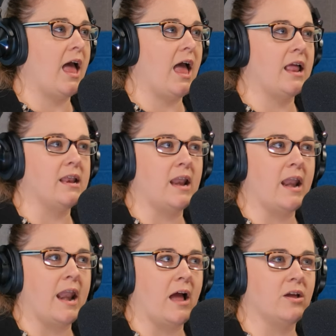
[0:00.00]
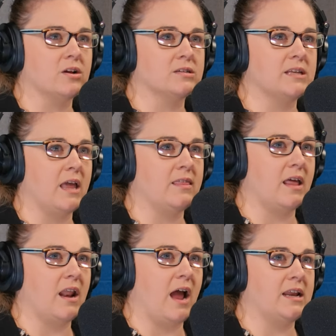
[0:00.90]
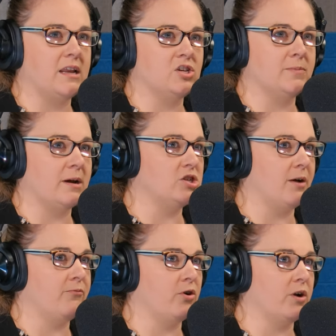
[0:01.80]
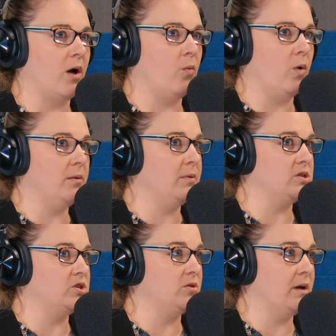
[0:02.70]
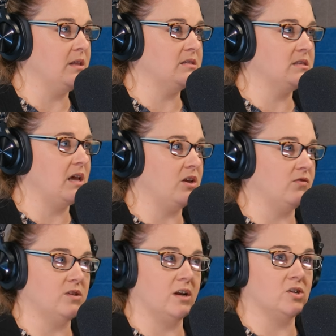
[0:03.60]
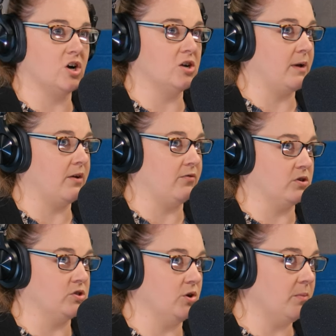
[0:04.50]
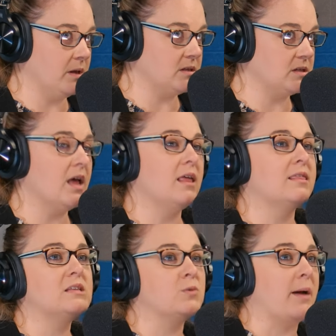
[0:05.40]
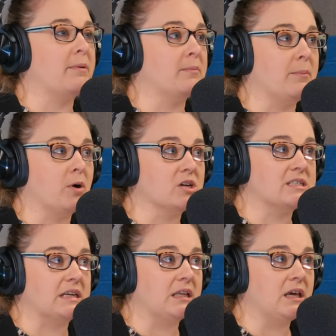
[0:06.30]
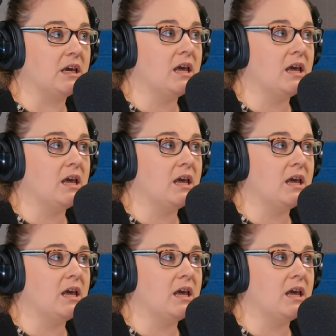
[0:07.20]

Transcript: And now you're saying that I didn't do my job for not 1 but 2 months, and you've done a chargeback for 2 months. That's what happened to me personally.